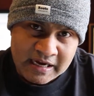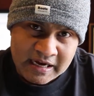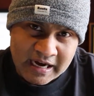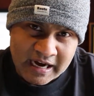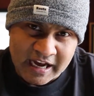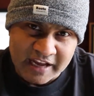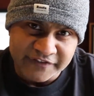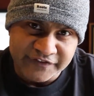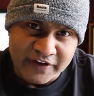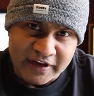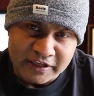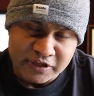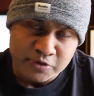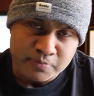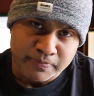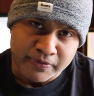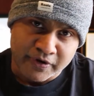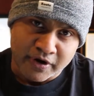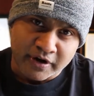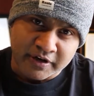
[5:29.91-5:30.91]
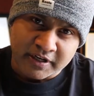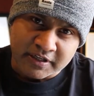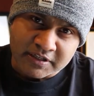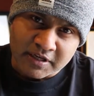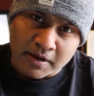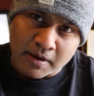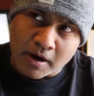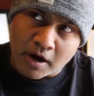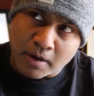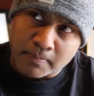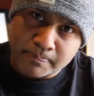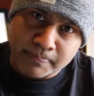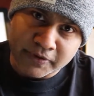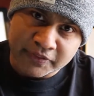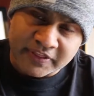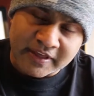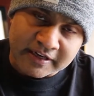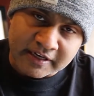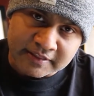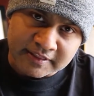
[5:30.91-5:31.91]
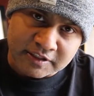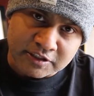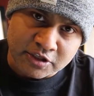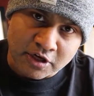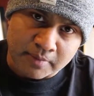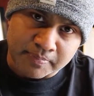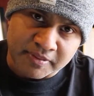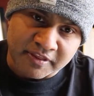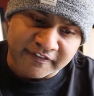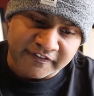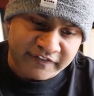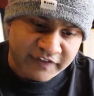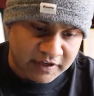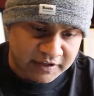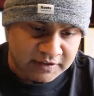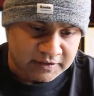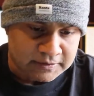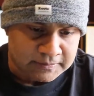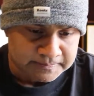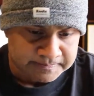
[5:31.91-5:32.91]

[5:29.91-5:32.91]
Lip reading: High value product, put that at the top of the funnel.